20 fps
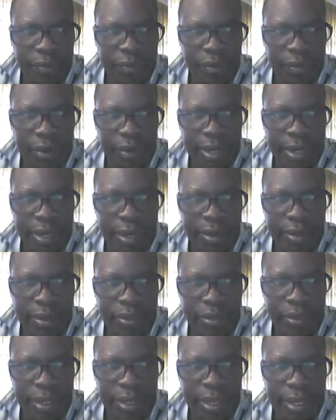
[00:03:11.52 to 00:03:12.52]
For any
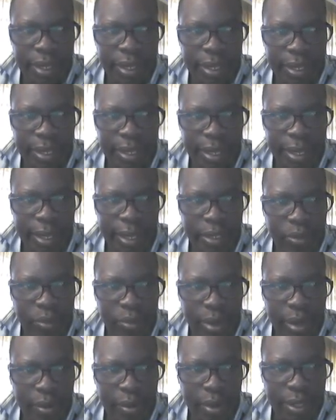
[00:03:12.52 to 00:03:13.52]
region A in the
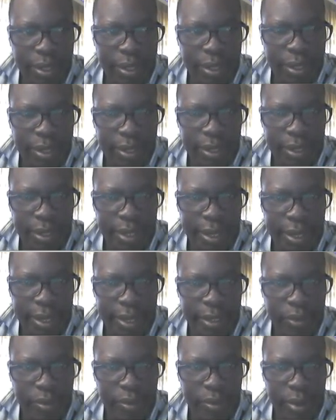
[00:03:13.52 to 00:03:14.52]
xy what? In the
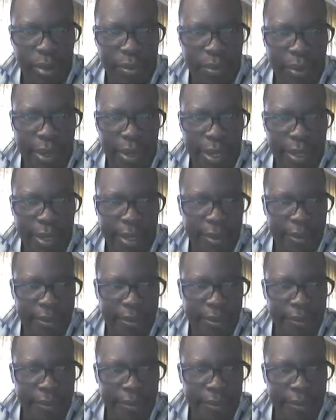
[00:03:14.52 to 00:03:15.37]
xy plane.